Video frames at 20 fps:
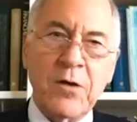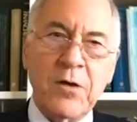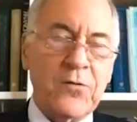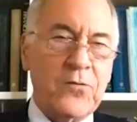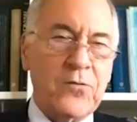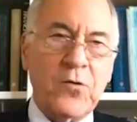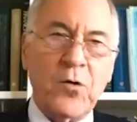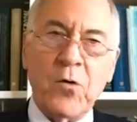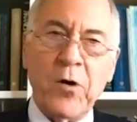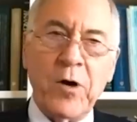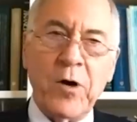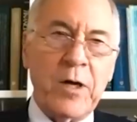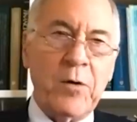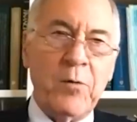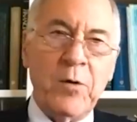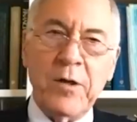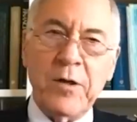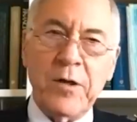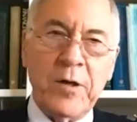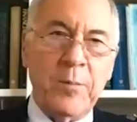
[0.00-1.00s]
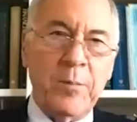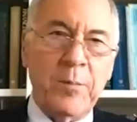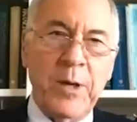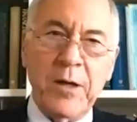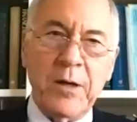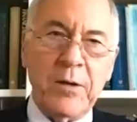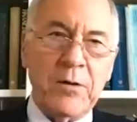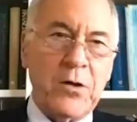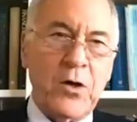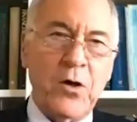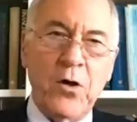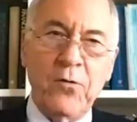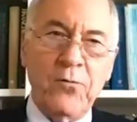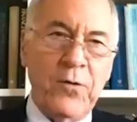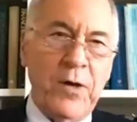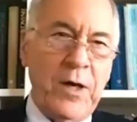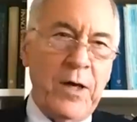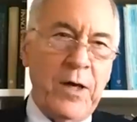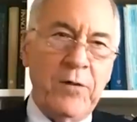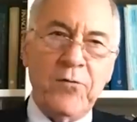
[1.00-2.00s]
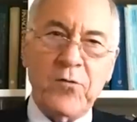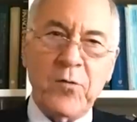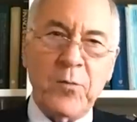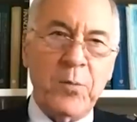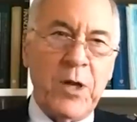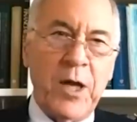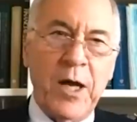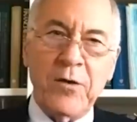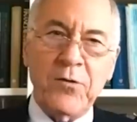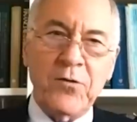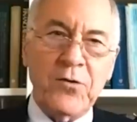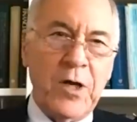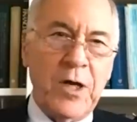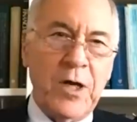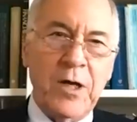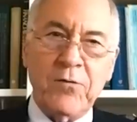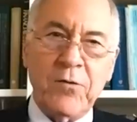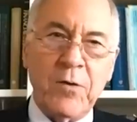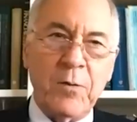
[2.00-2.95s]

story with it about COVID, supply chain,